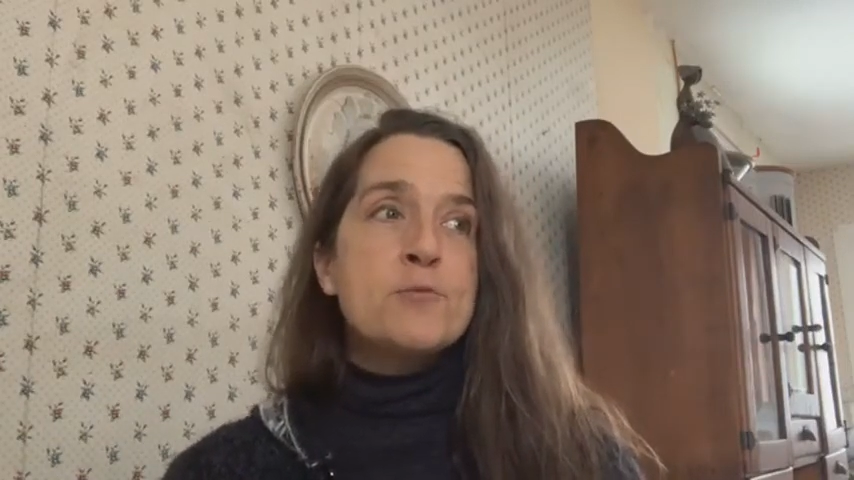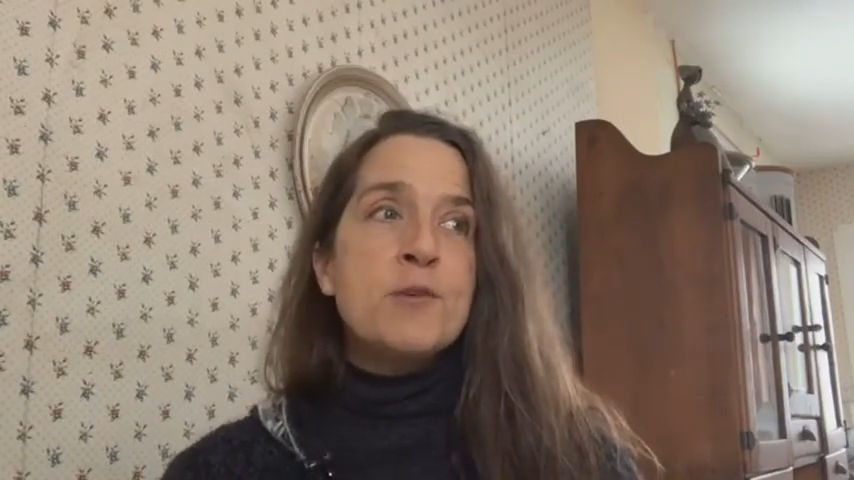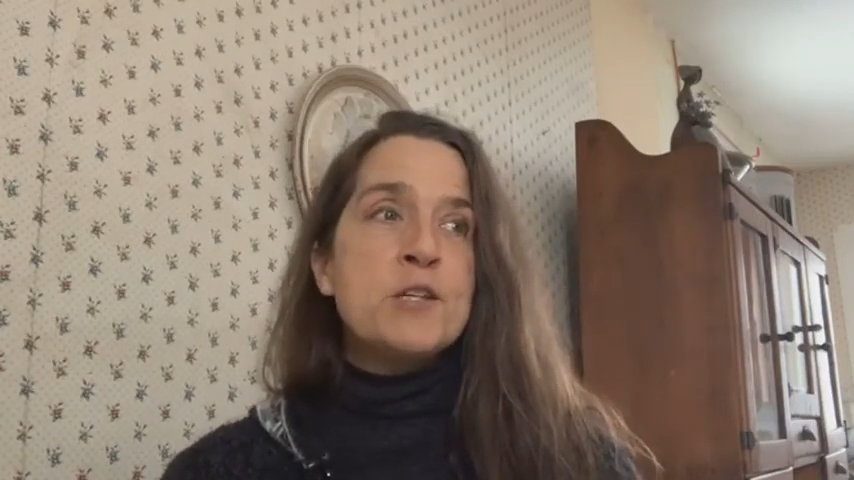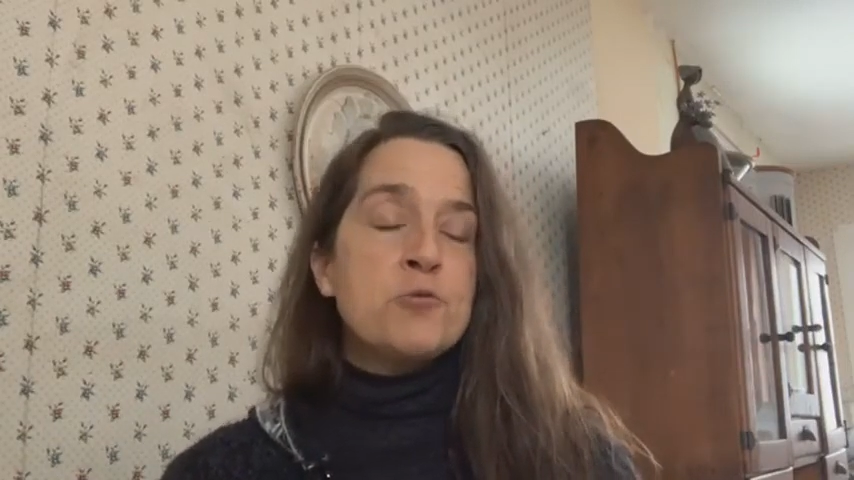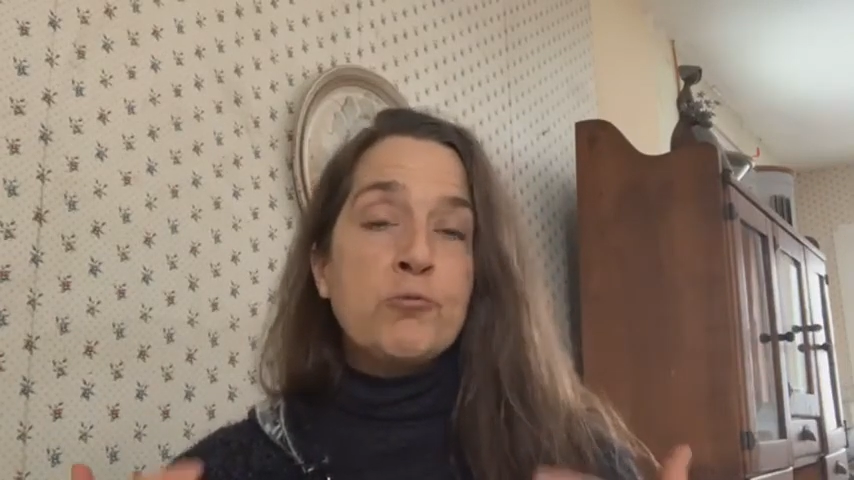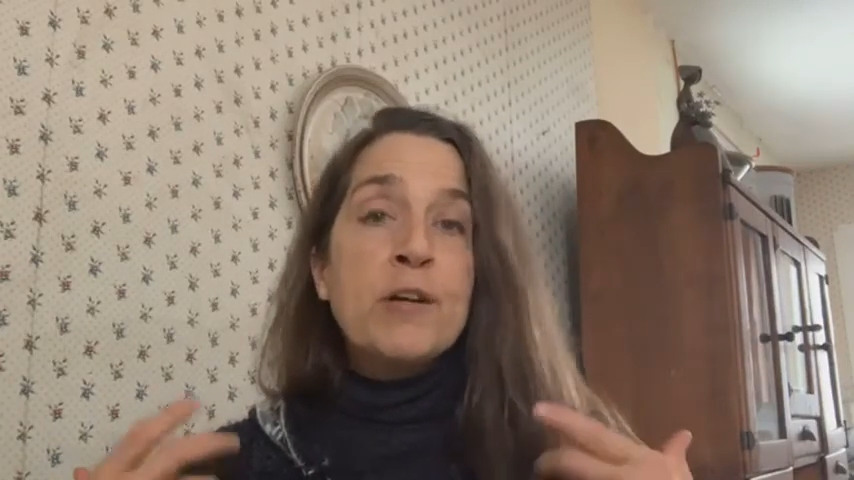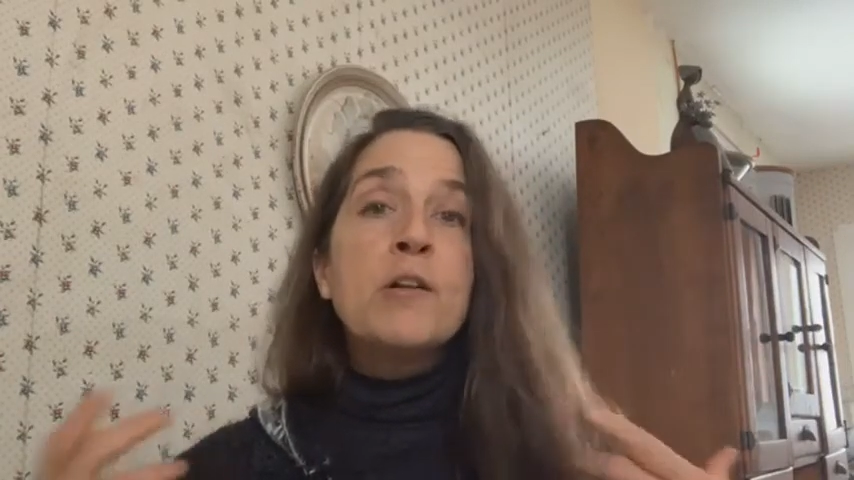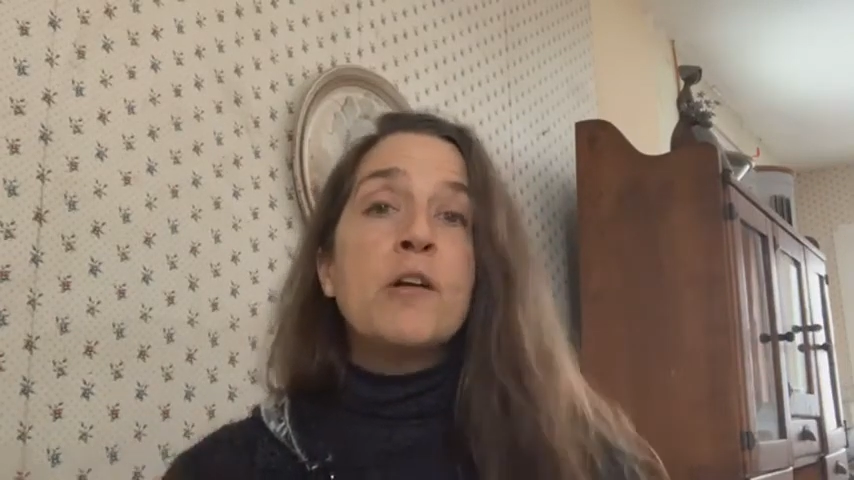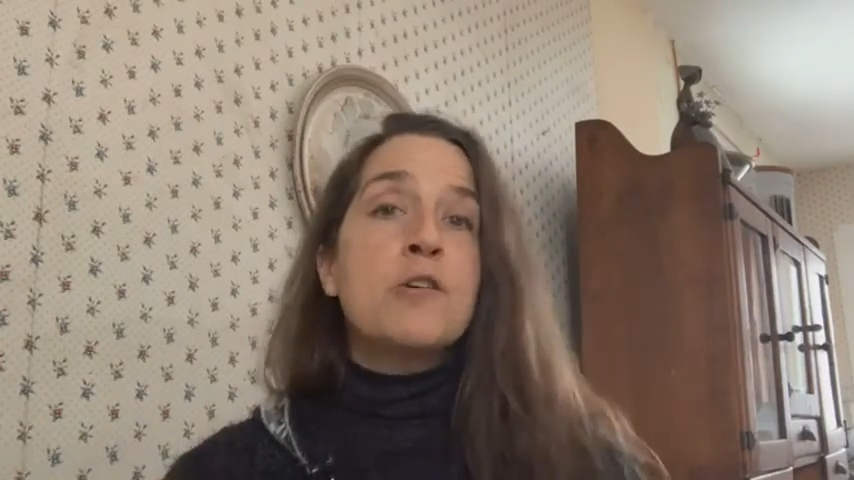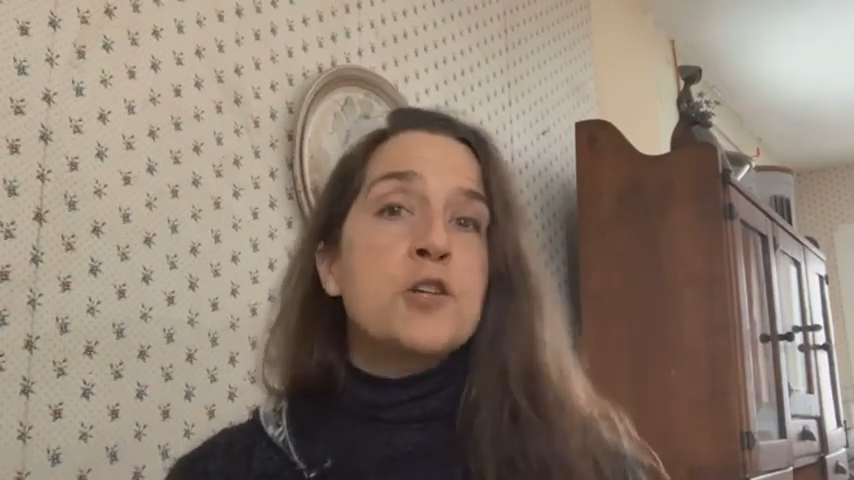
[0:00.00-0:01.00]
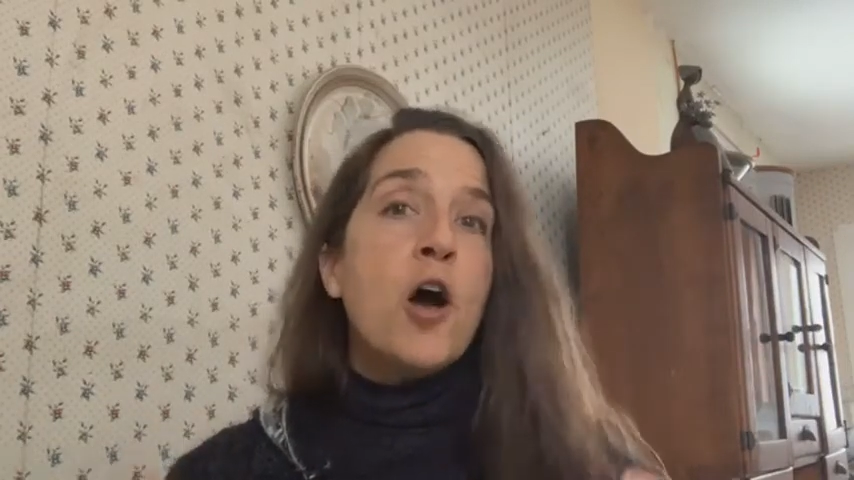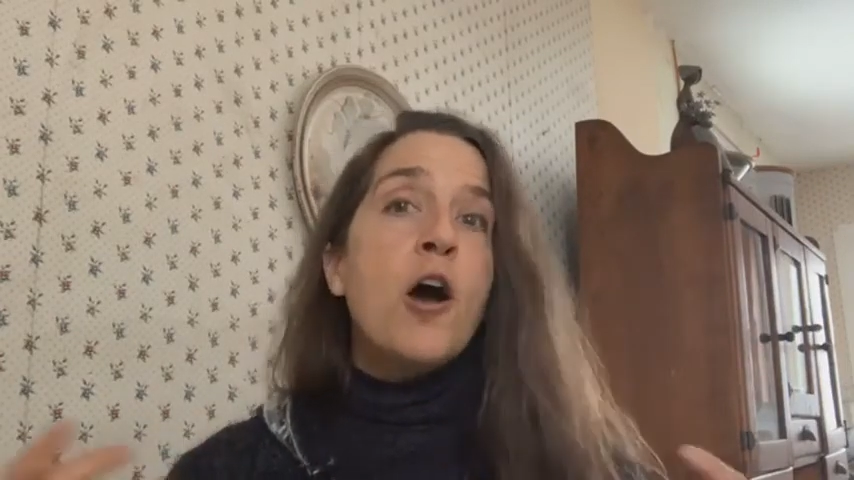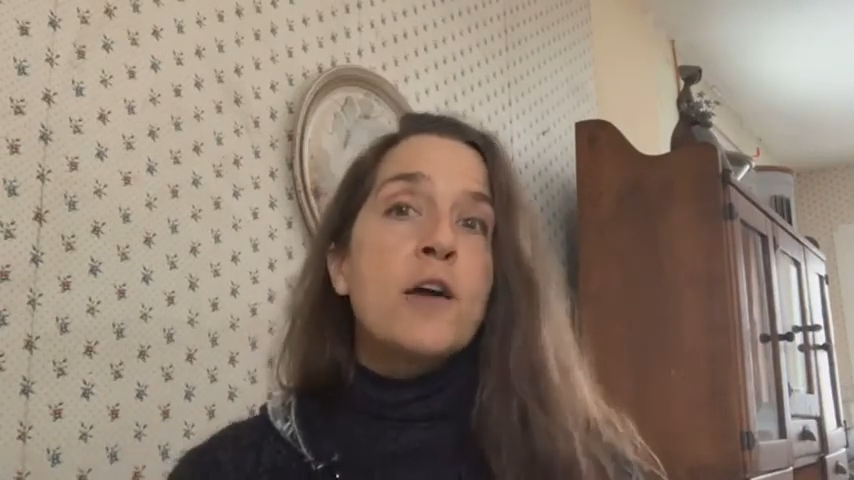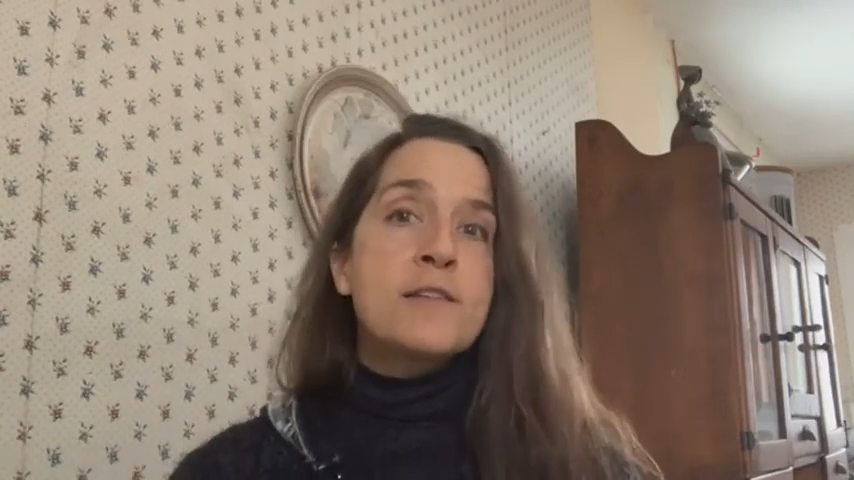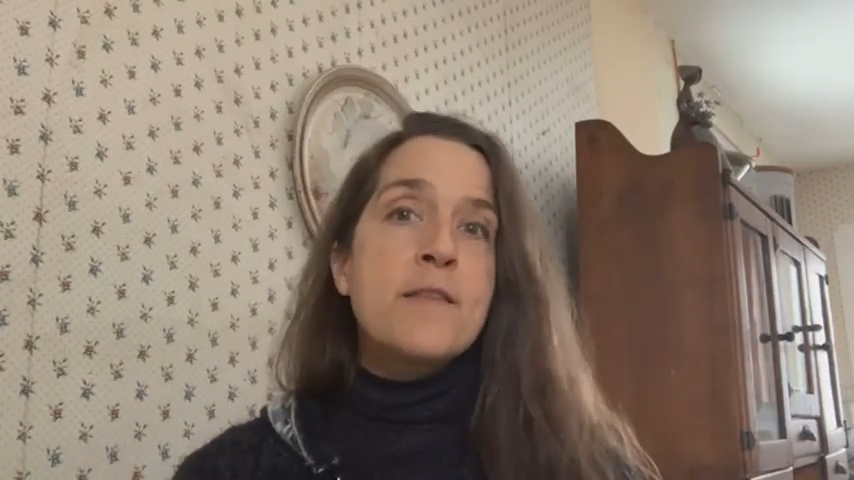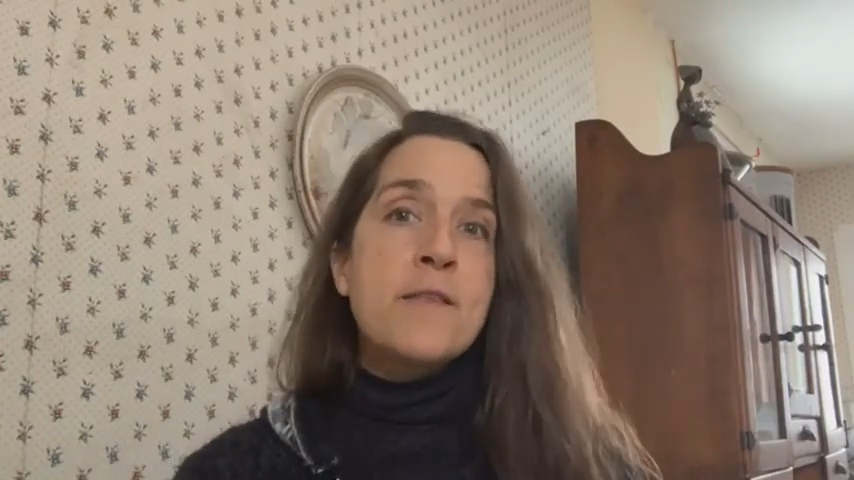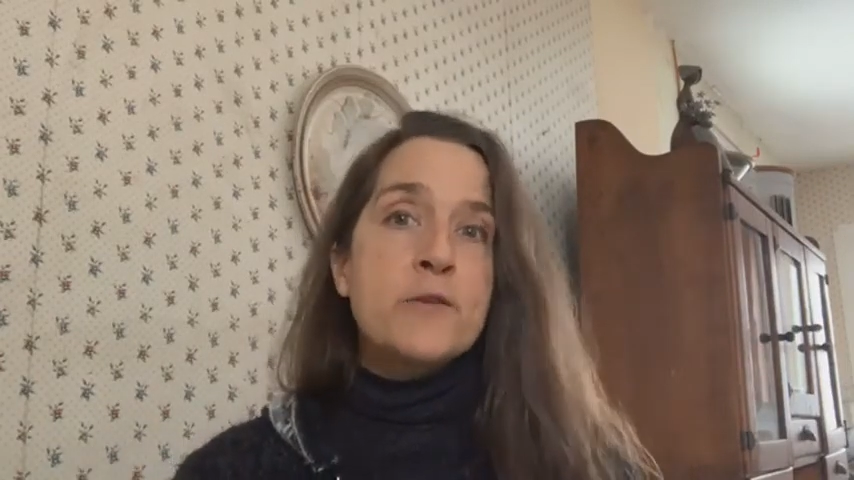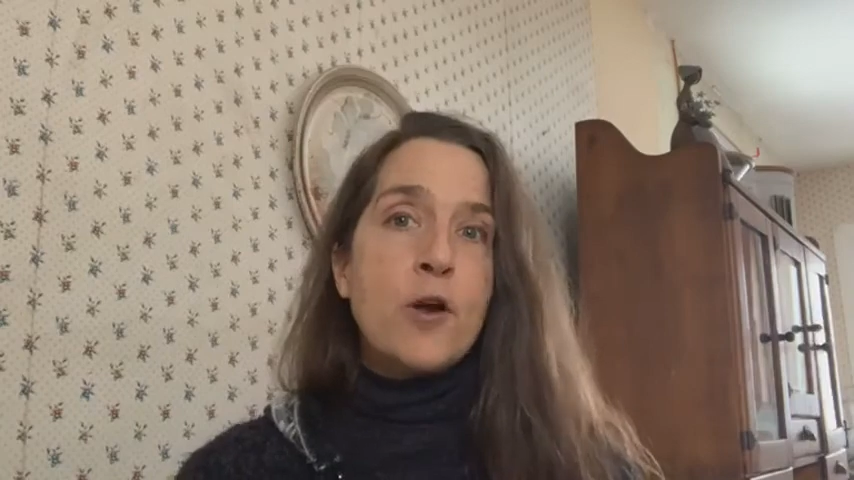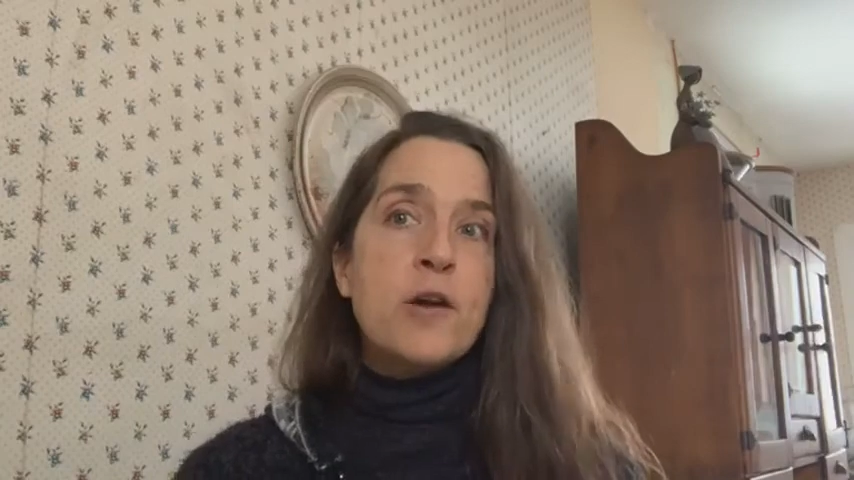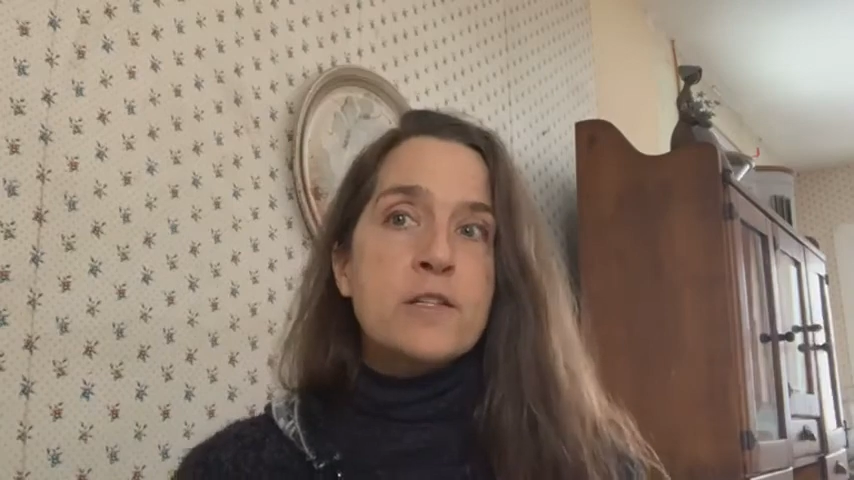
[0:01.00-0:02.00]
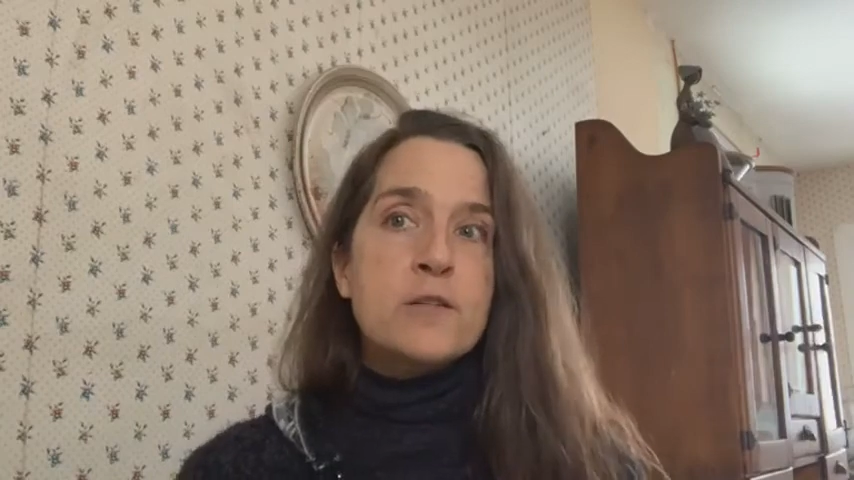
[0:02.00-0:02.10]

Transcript: we drill our dogs and then the dogs